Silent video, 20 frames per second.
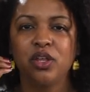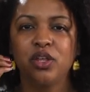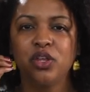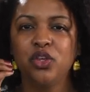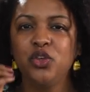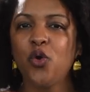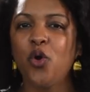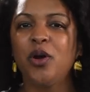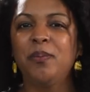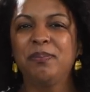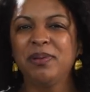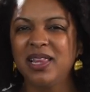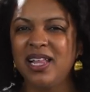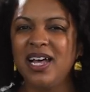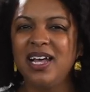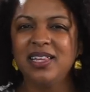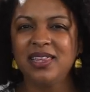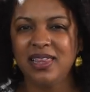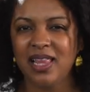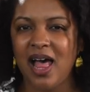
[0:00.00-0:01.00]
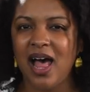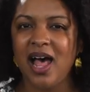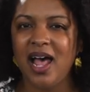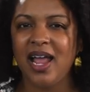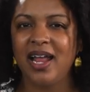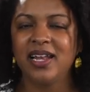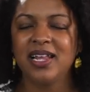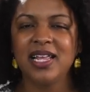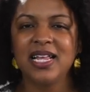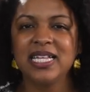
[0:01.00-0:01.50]
your
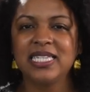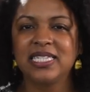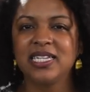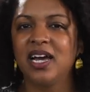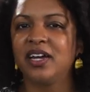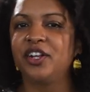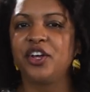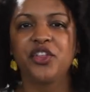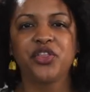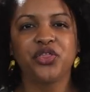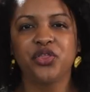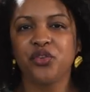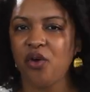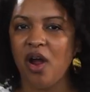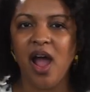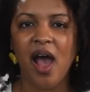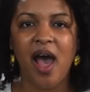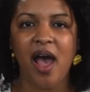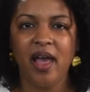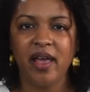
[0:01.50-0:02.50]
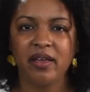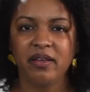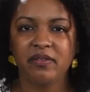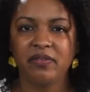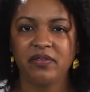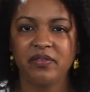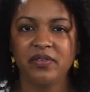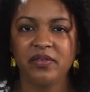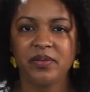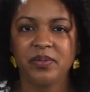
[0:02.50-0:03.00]
bloodline is gonna thrive.
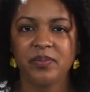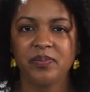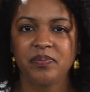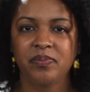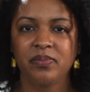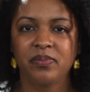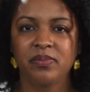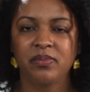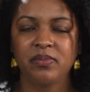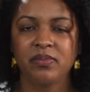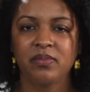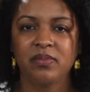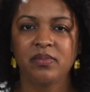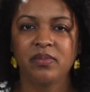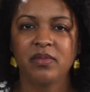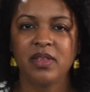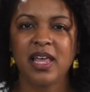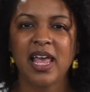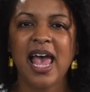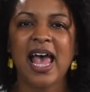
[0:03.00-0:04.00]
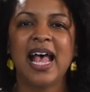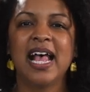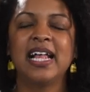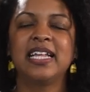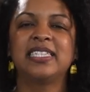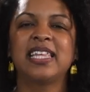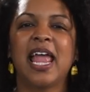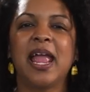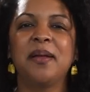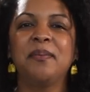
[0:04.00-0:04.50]
It
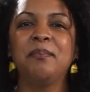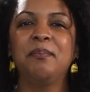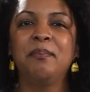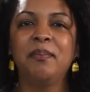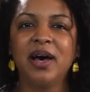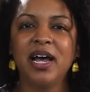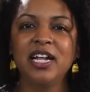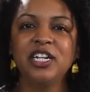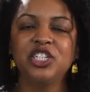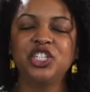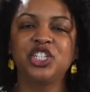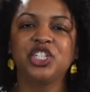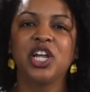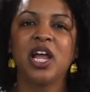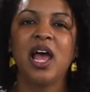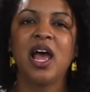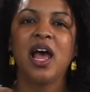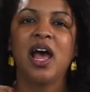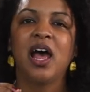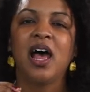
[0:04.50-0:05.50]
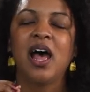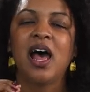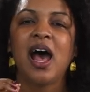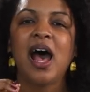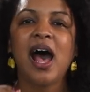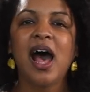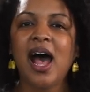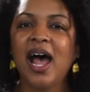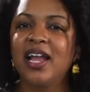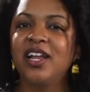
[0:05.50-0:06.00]
has a much
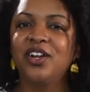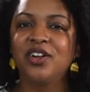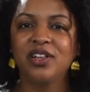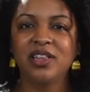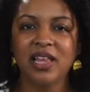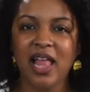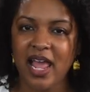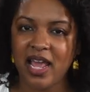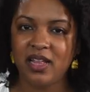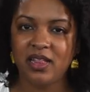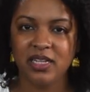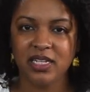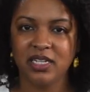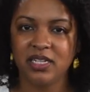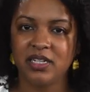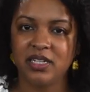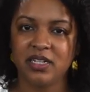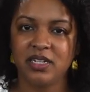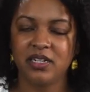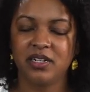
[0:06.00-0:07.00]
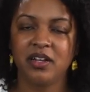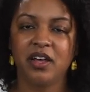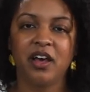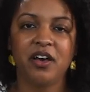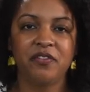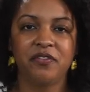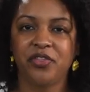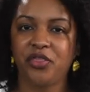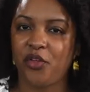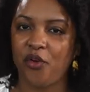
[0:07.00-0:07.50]
higher likelihood
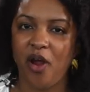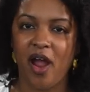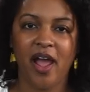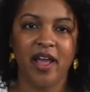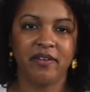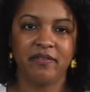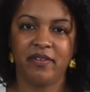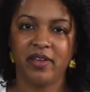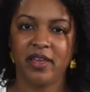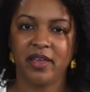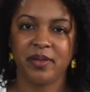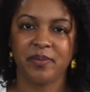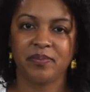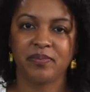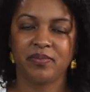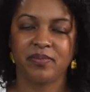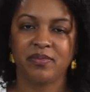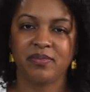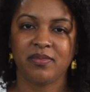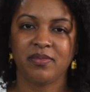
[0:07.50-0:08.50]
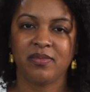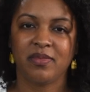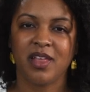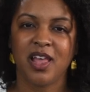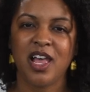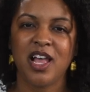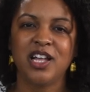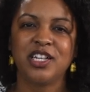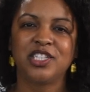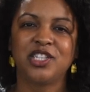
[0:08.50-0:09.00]
of thriving.
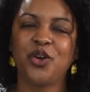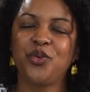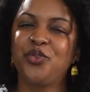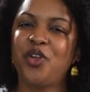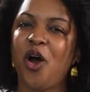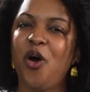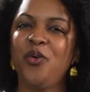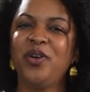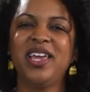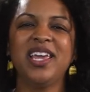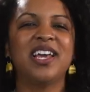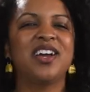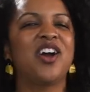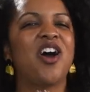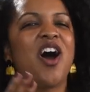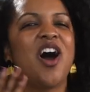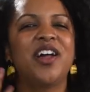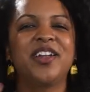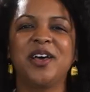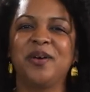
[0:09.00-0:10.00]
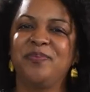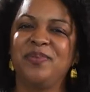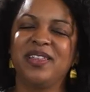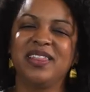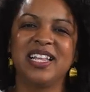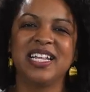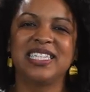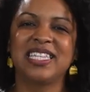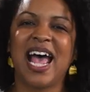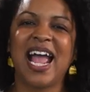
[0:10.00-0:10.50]
So don't get caught up
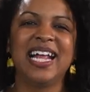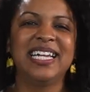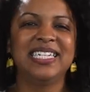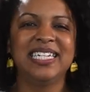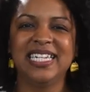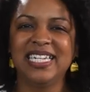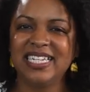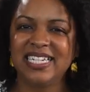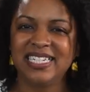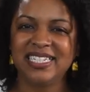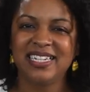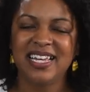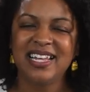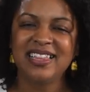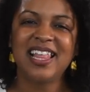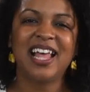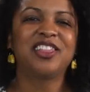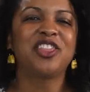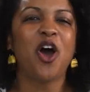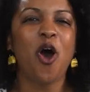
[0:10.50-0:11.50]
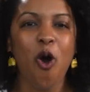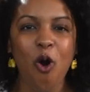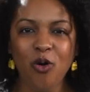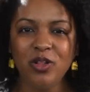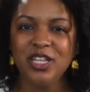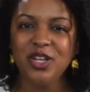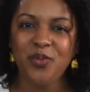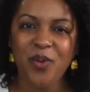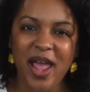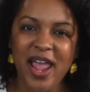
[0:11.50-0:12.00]
in this idea that the
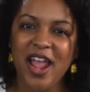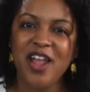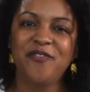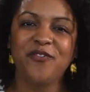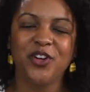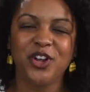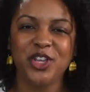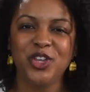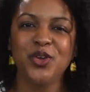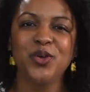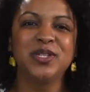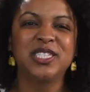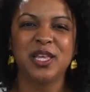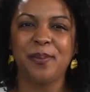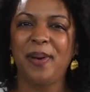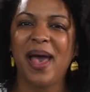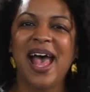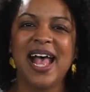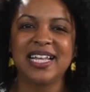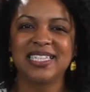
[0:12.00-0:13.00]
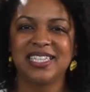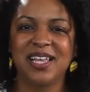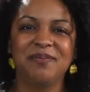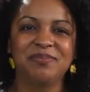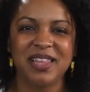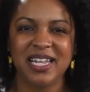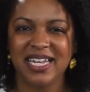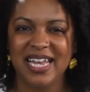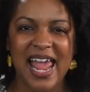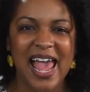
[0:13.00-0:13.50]
only way for you to pass
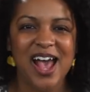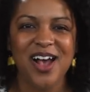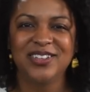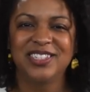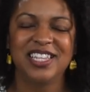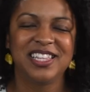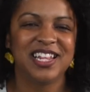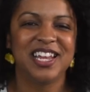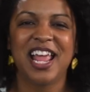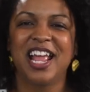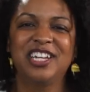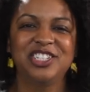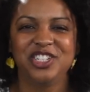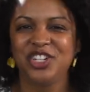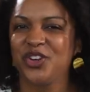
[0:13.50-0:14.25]
something down to the next